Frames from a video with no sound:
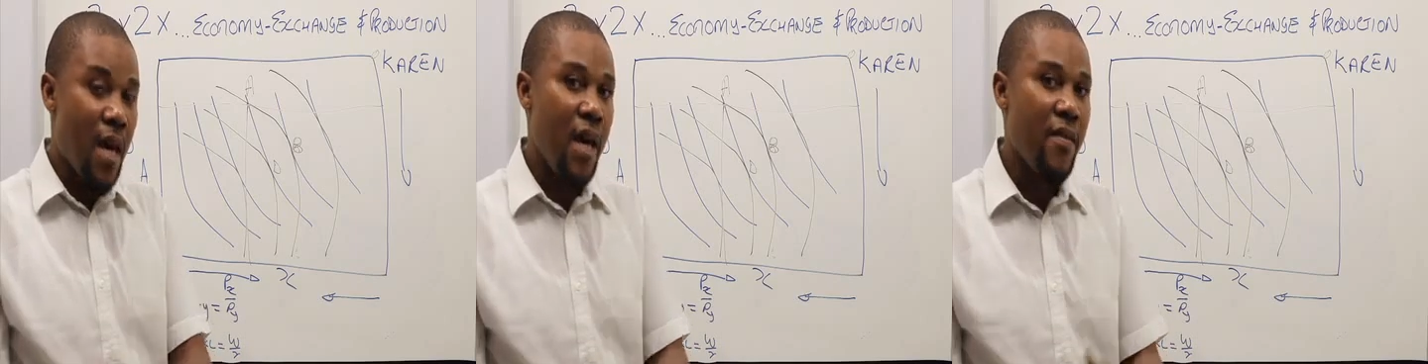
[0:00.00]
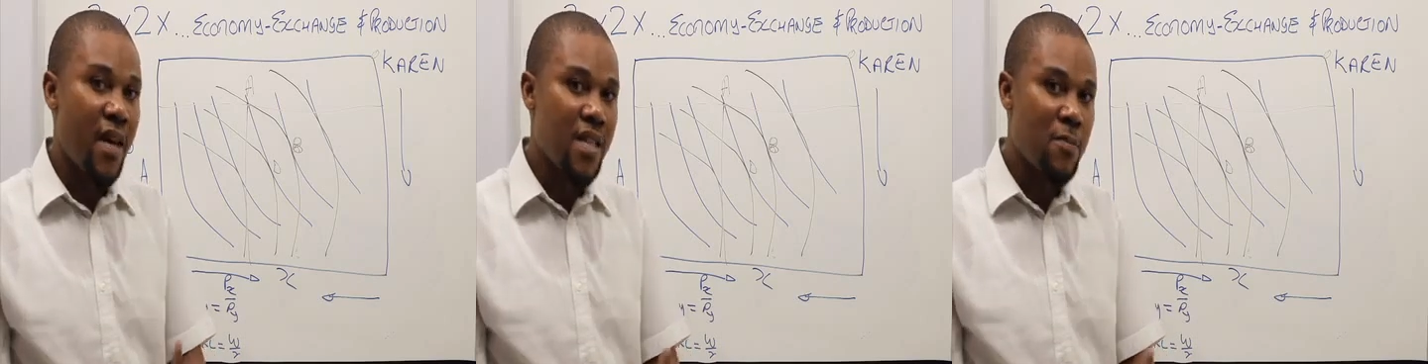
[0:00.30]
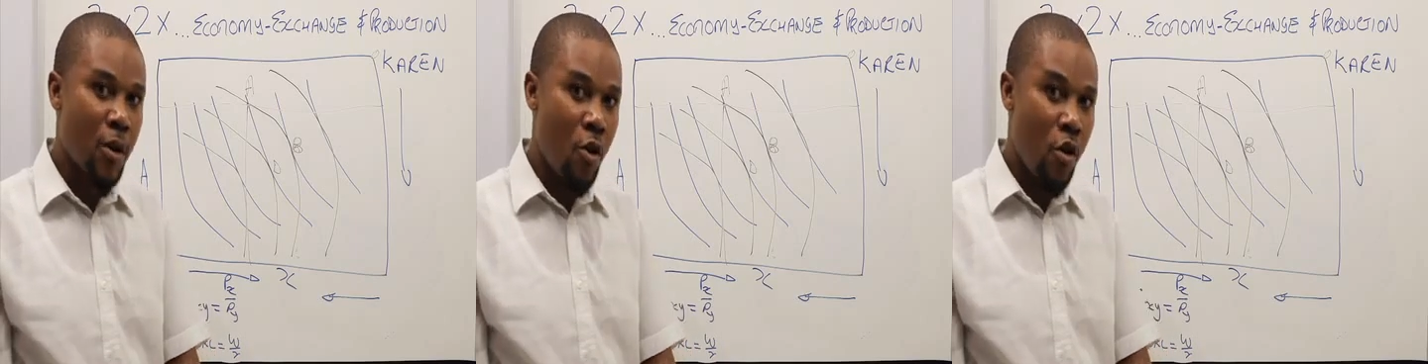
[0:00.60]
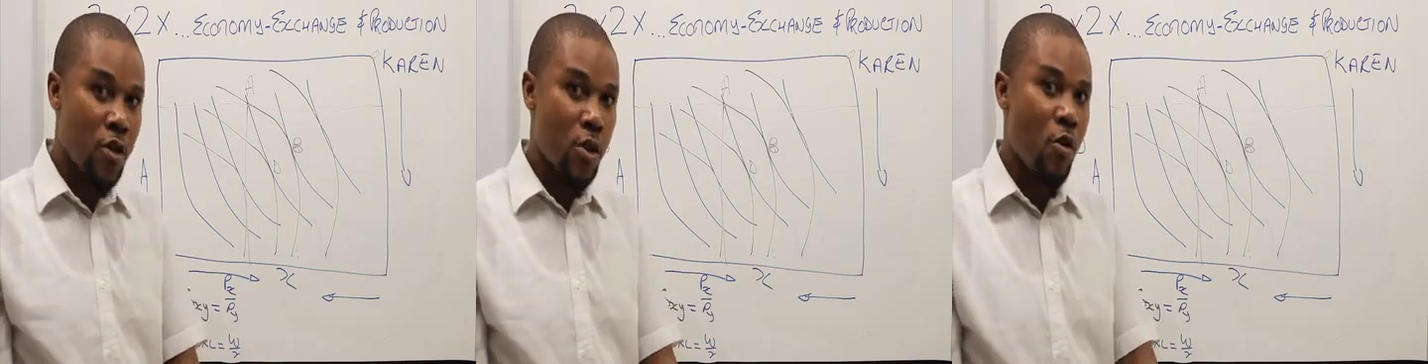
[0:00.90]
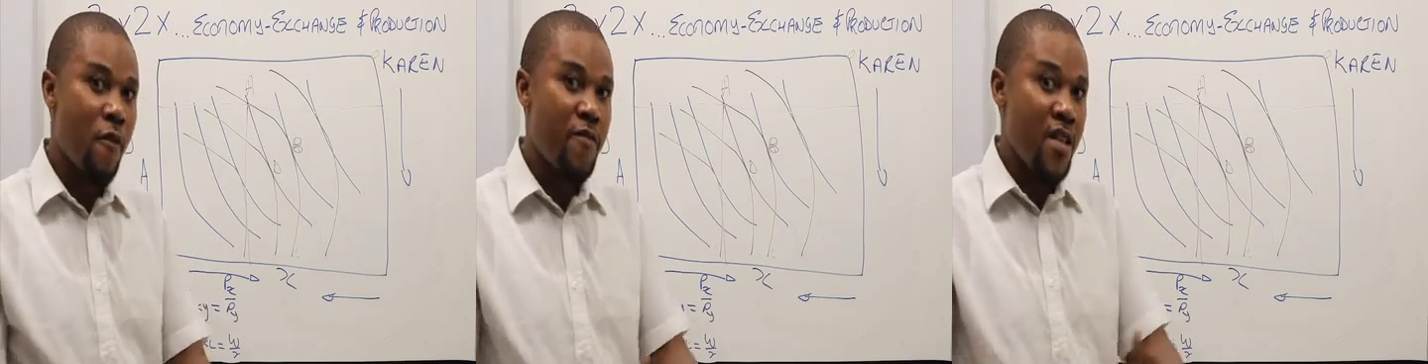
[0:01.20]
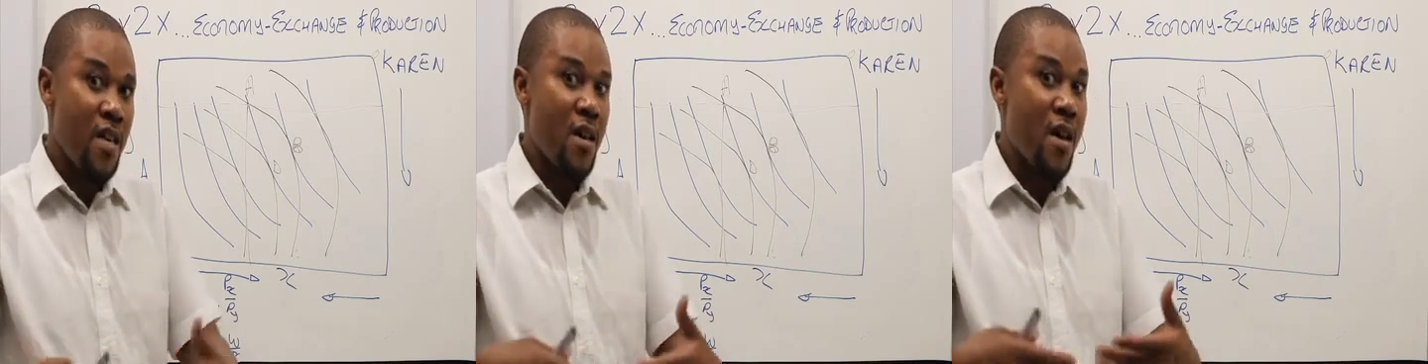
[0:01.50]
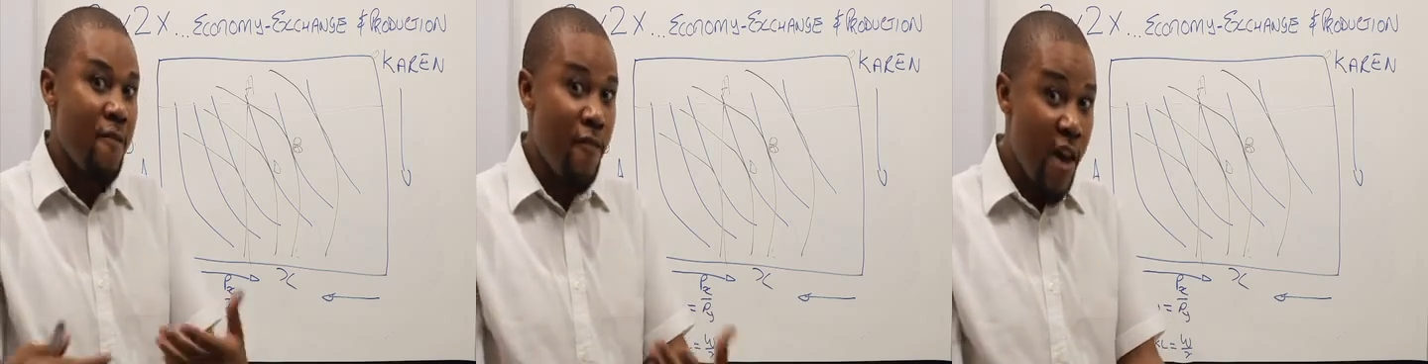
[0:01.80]
And that's because of the
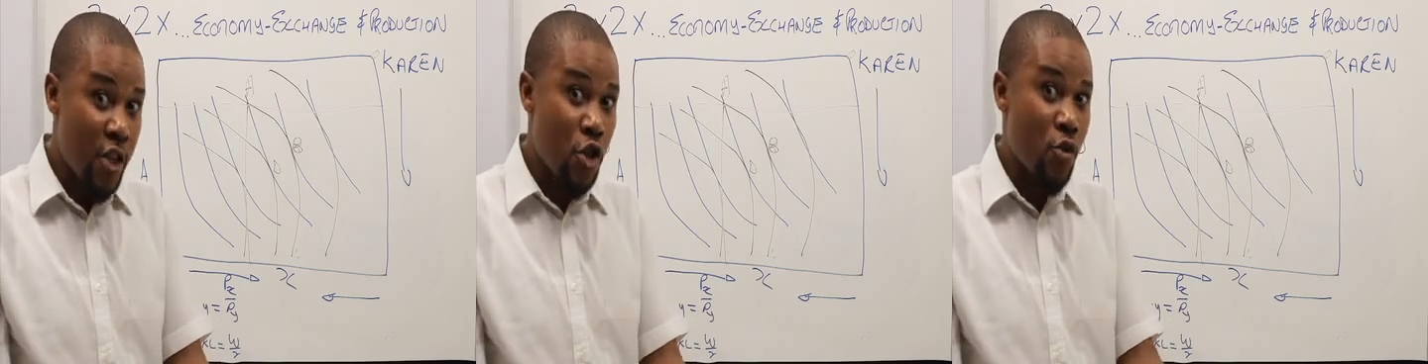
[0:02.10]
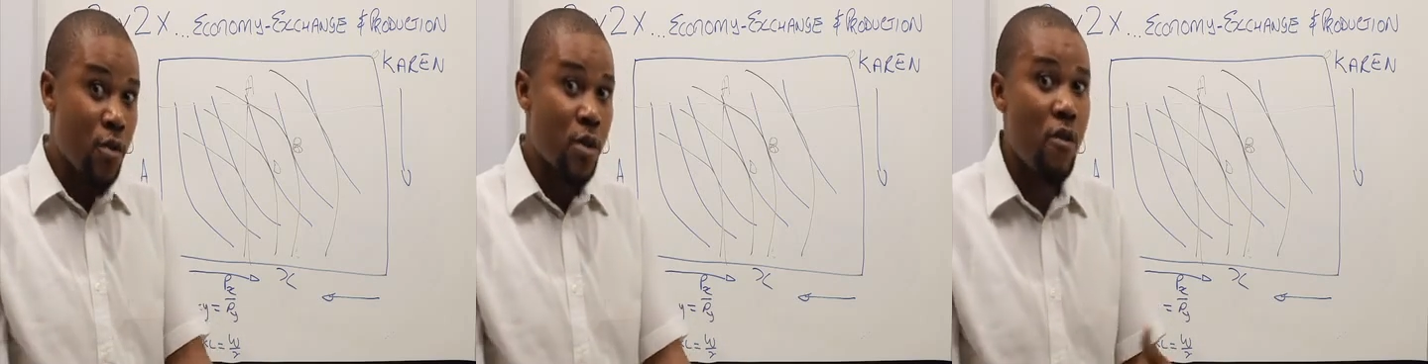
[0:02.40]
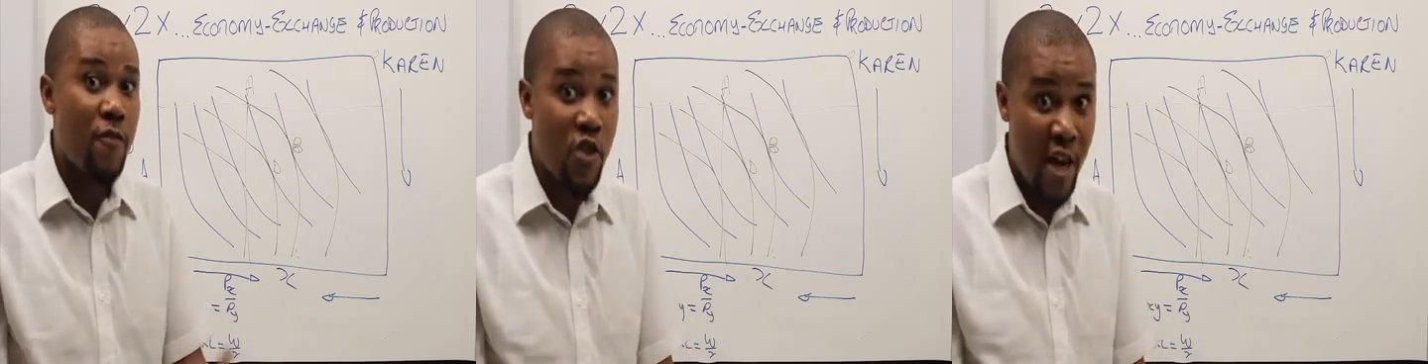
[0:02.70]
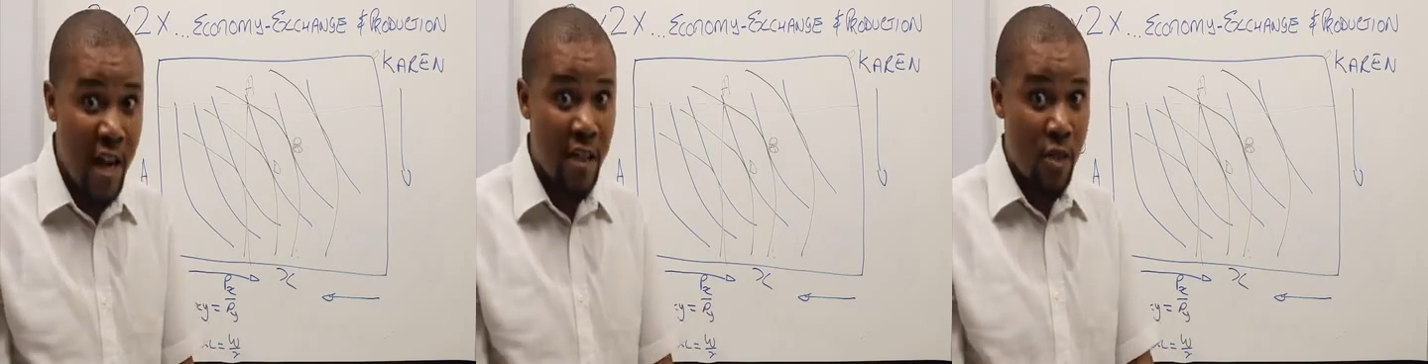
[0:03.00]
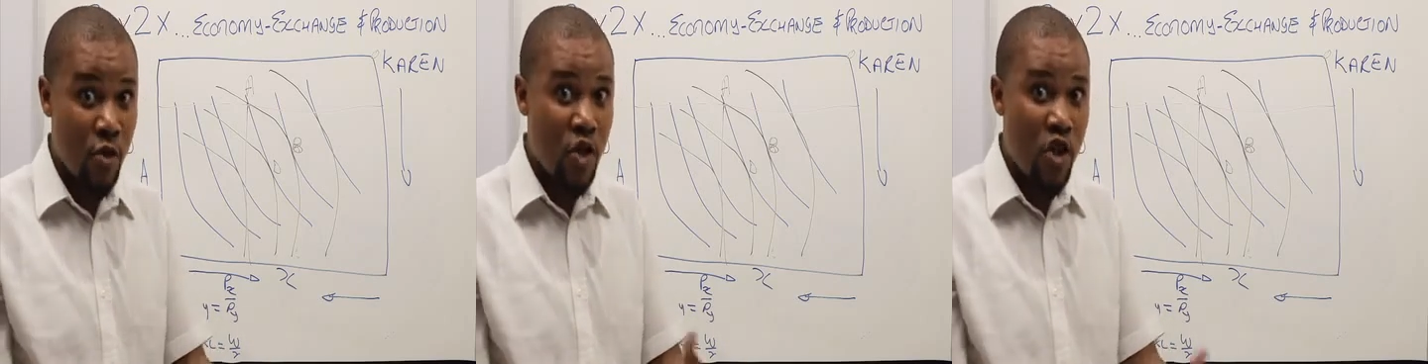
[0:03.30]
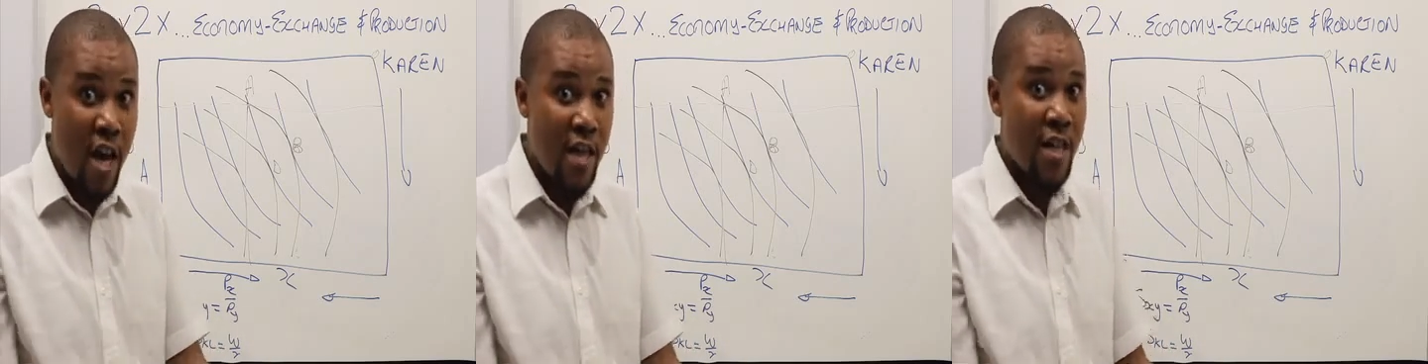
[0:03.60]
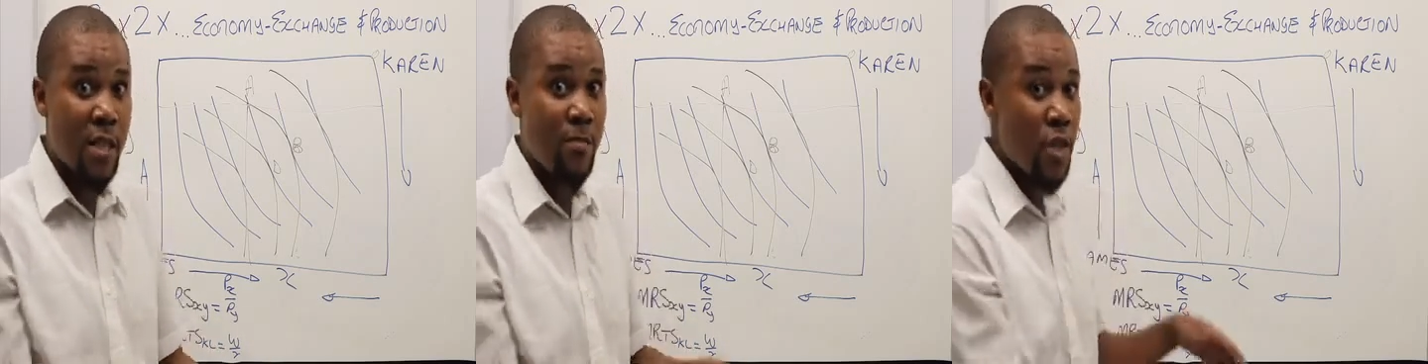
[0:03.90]
virtues of trade. So trade
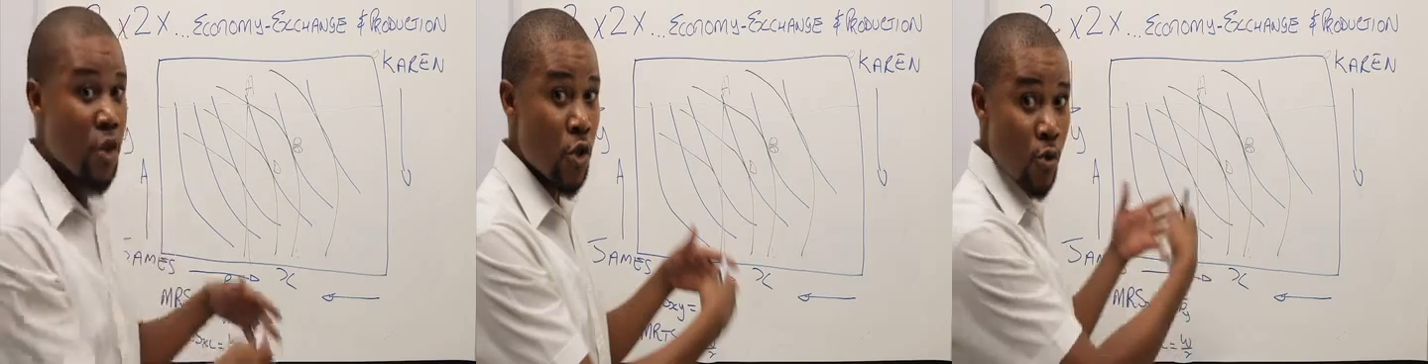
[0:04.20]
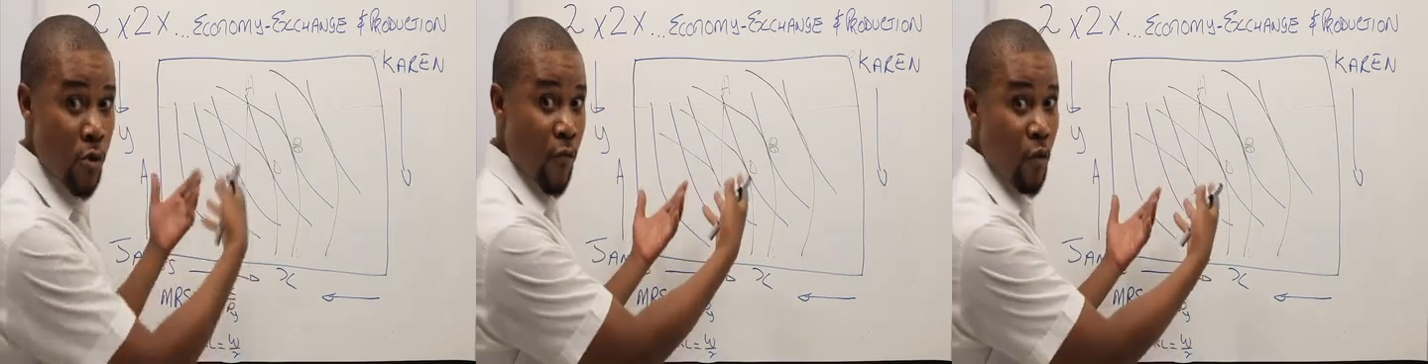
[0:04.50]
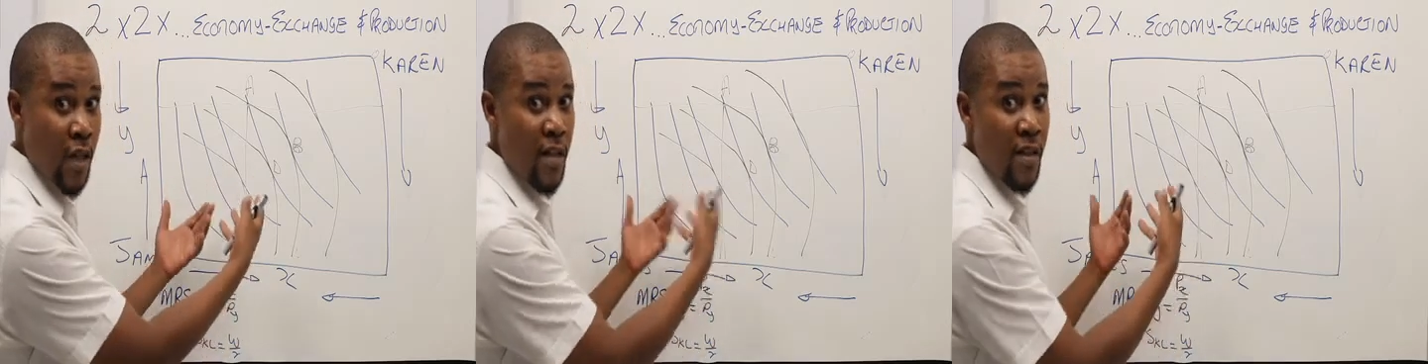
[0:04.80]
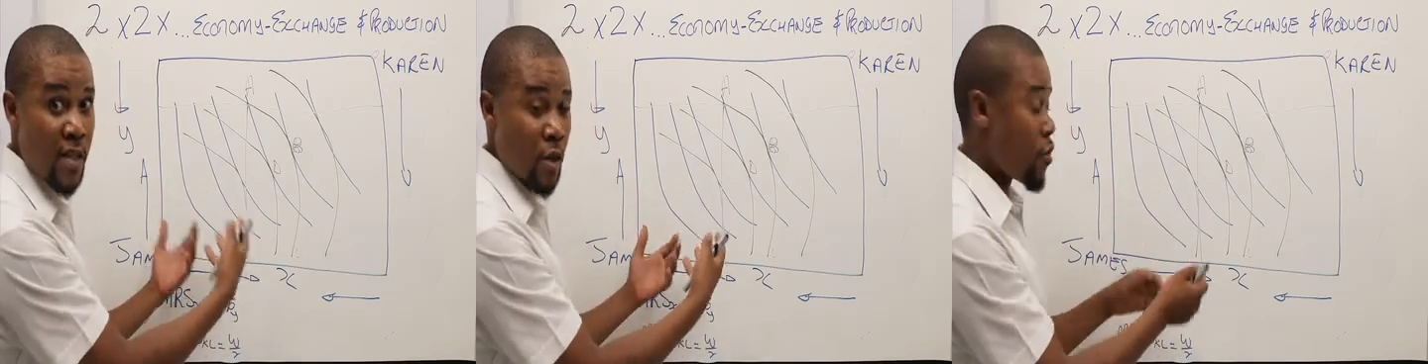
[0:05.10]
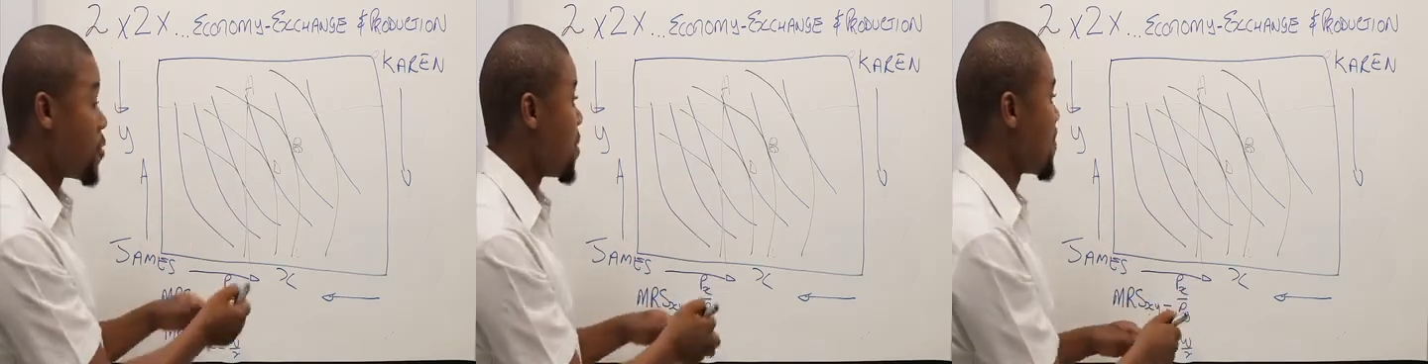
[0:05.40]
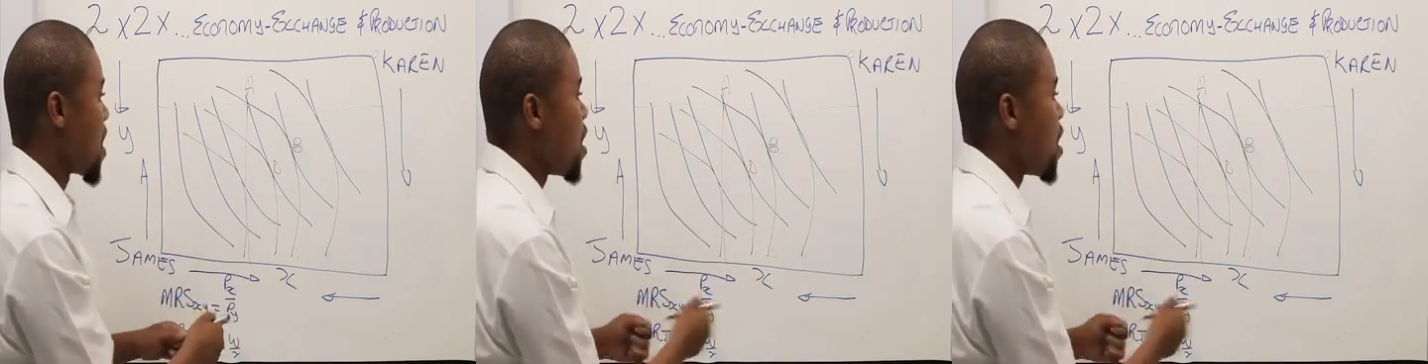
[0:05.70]
has been useful in this economy.